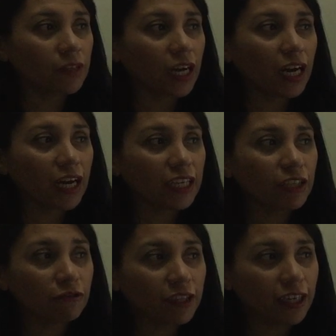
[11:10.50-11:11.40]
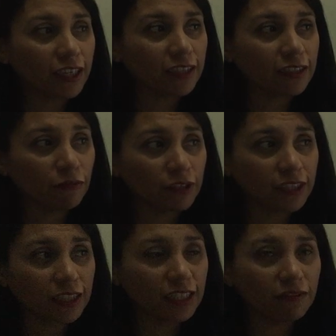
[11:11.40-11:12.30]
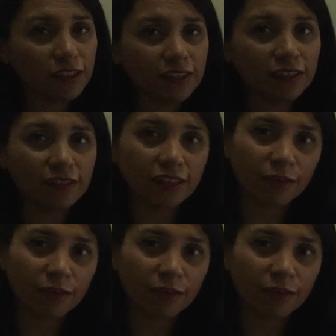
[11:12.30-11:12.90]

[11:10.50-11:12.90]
I created different activities